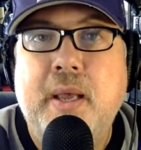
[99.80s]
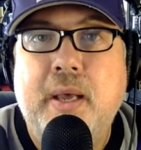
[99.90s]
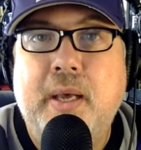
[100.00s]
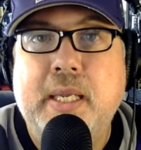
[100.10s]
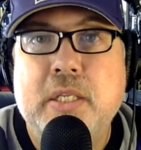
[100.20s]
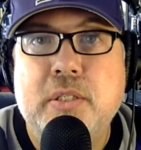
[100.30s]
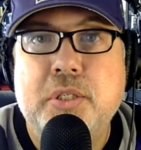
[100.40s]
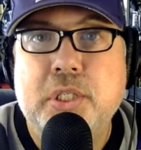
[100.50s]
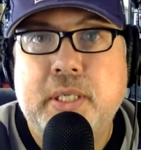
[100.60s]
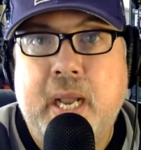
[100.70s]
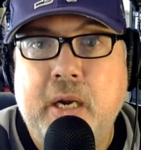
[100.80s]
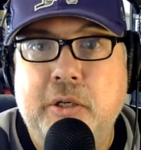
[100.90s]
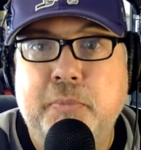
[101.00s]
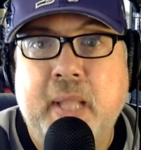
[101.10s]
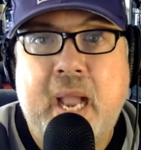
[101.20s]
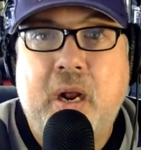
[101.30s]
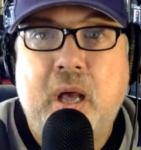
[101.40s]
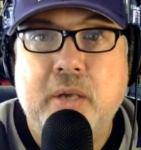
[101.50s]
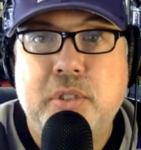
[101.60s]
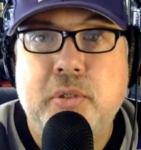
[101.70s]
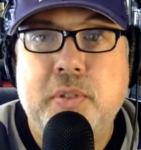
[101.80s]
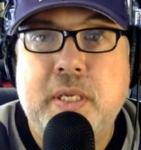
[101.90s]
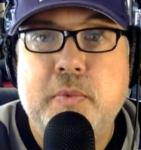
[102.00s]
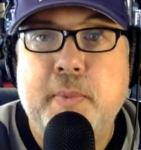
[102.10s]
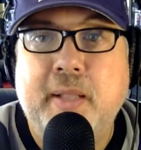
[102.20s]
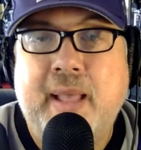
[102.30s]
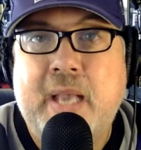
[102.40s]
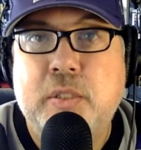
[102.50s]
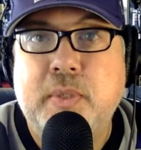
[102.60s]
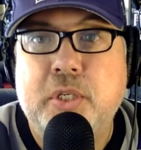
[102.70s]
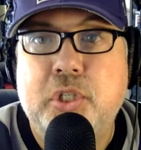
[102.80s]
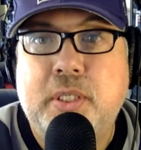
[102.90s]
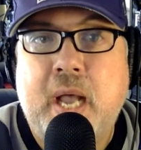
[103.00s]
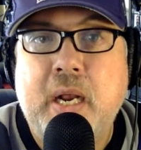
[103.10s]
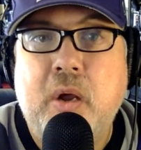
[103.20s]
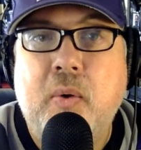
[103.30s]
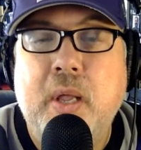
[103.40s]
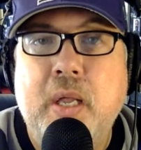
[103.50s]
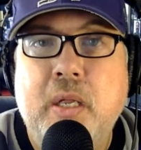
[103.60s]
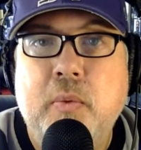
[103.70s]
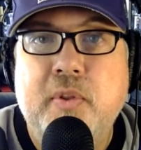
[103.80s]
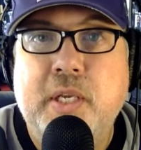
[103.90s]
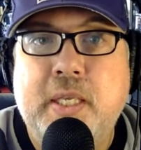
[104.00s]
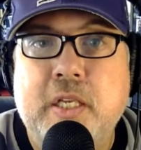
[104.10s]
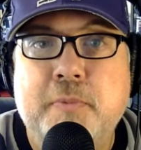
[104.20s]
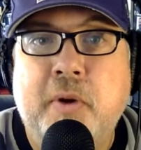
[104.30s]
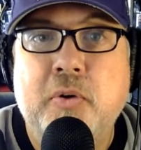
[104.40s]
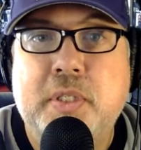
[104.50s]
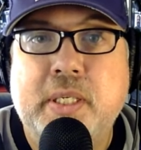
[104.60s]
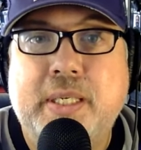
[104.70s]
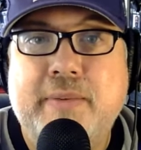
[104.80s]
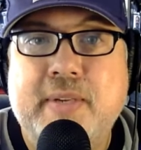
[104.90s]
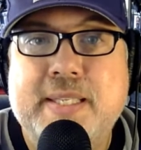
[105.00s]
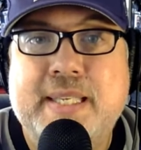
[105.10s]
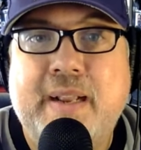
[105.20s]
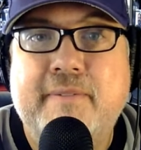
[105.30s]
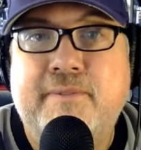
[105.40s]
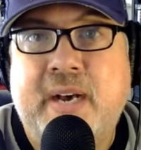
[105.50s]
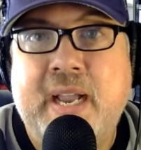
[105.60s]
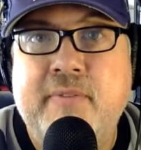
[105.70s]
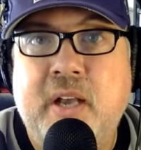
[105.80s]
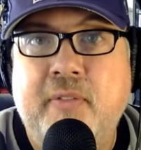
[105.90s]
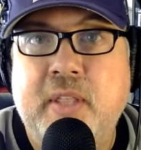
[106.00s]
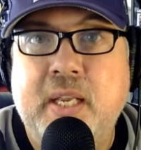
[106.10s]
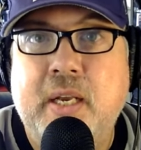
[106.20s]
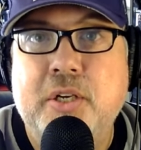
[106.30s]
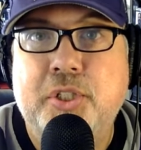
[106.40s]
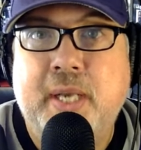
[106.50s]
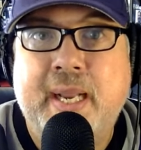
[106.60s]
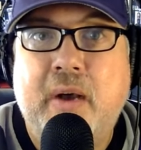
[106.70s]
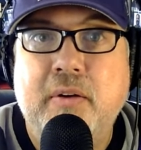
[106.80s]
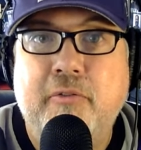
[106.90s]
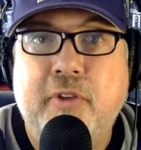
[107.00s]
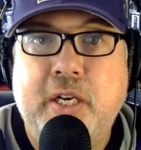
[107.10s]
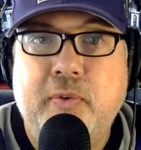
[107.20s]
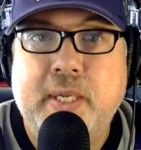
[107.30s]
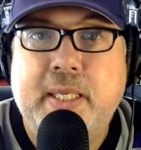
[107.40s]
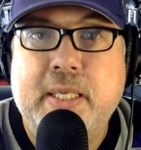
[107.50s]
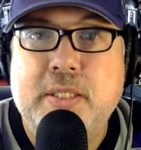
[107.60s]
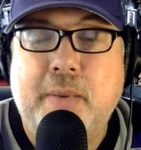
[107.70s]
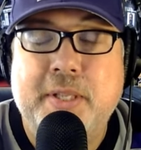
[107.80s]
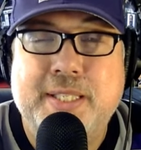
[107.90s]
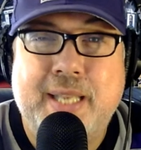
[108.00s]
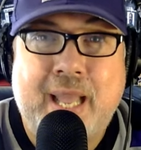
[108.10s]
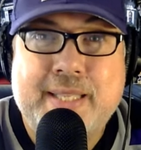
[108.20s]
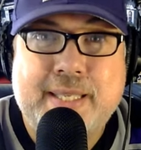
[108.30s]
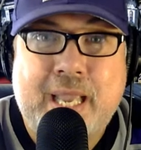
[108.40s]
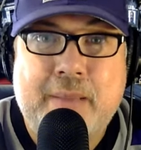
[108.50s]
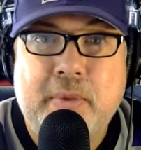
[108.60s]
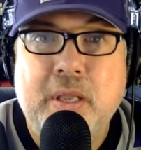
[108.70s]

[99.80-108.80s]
against the Chicago Blackhawks. The two teams met last week in Chicago, with the Kings posting a convincing 5-0 shutout victory. Kings come into tonight's game